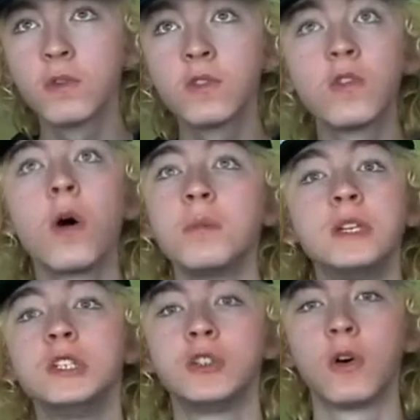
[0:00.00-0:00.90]
some
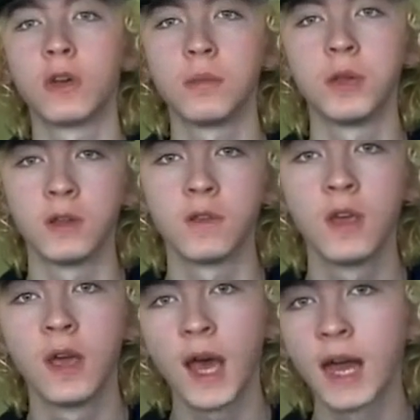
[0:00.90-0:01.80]
enjoyment,
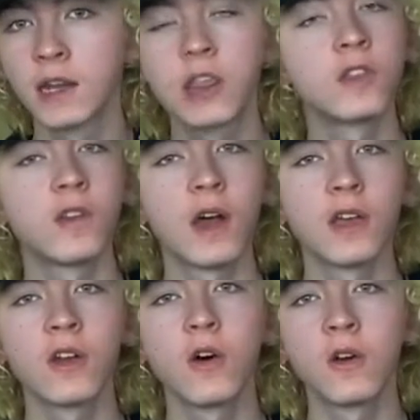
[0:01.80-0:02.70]
and the
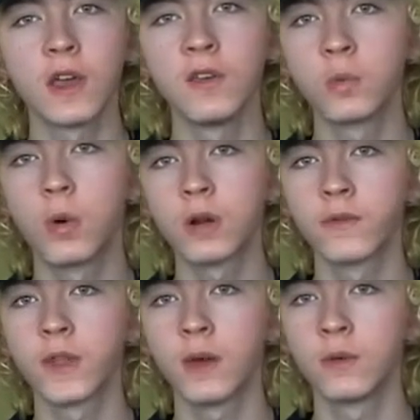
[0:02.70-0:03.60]
dialogue is one
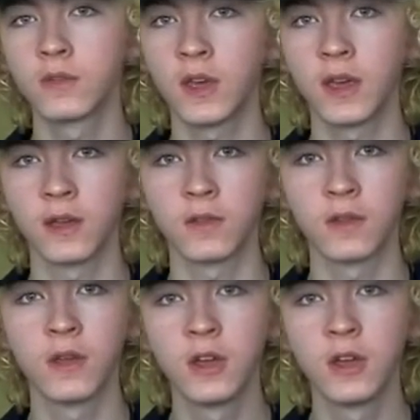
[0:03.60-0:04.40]
of those things.